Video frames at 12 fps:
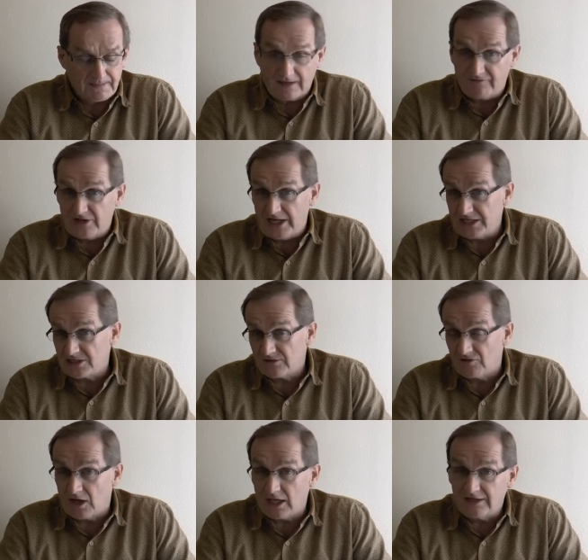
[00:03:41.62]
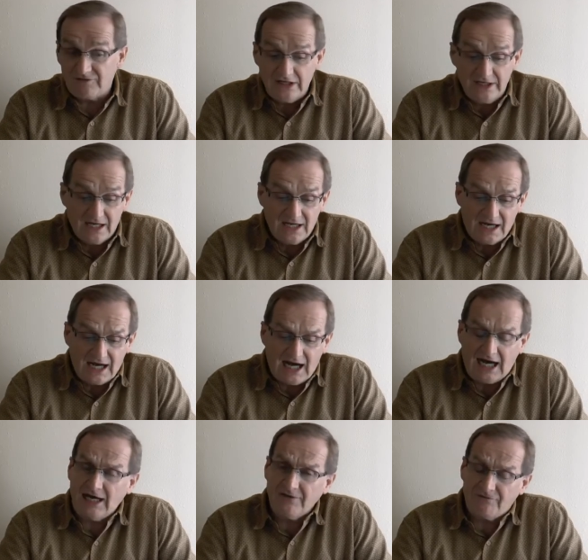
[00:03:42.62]
At the age of 11,
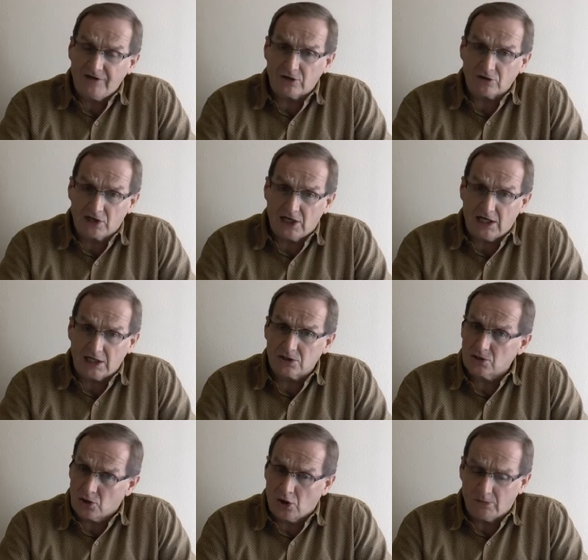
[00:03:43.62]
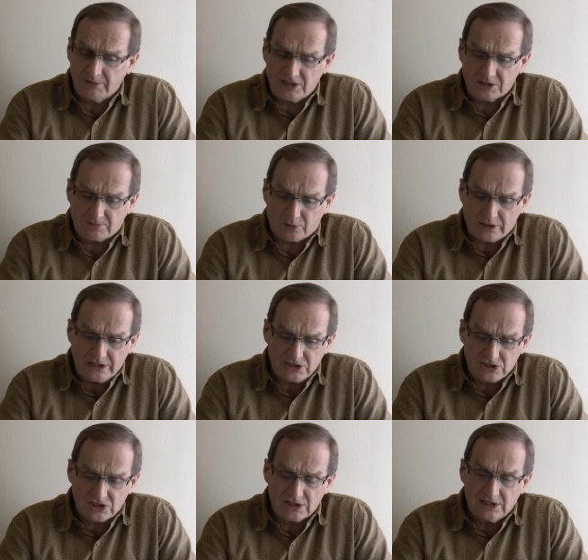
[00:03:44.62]
I felt God call me to
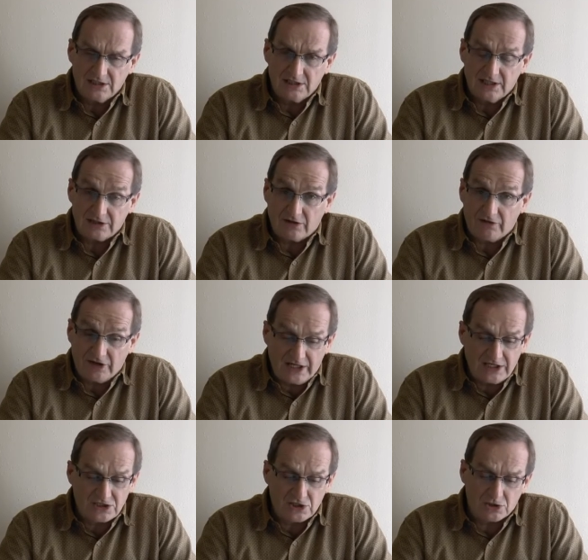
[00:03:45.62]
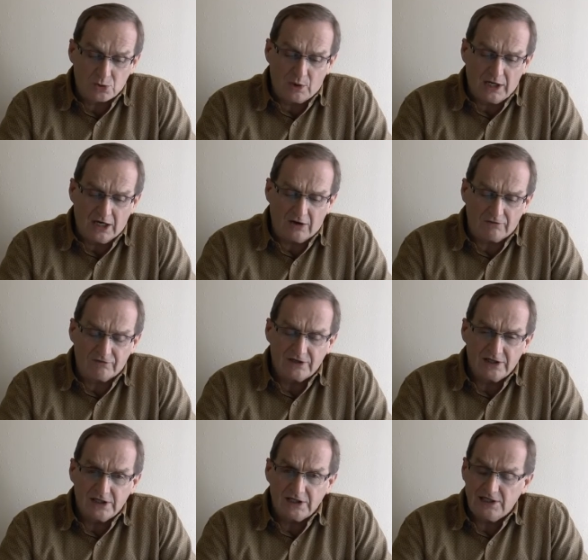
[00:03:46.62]
preach. To the age of 12,
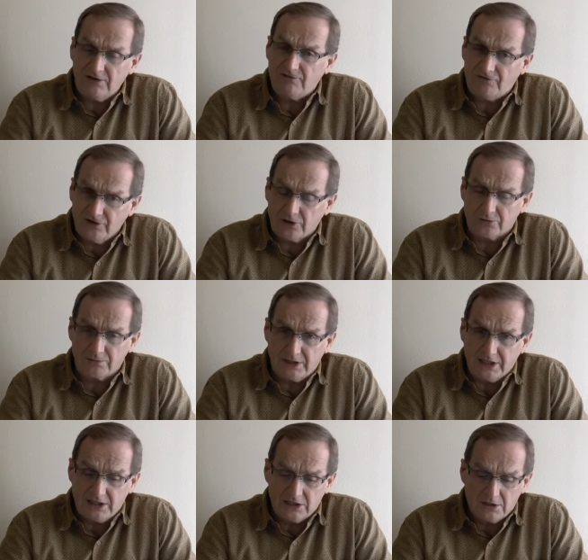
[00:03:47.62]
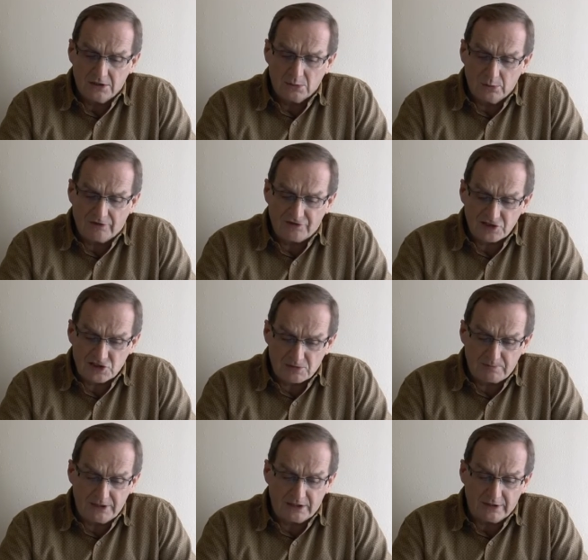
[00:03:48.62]
he filled me with the
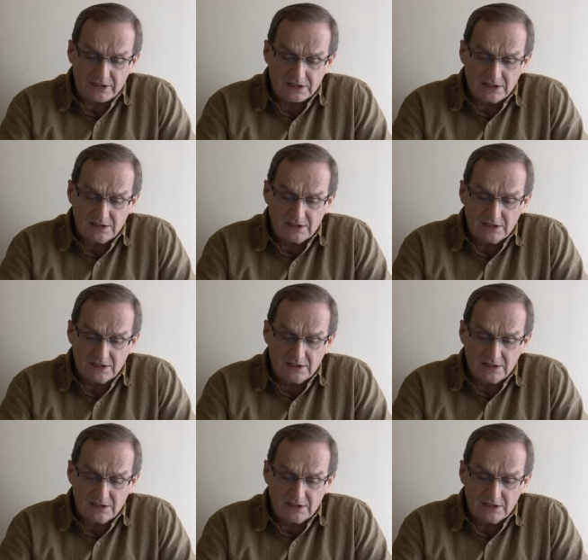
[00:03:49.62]
Spirit.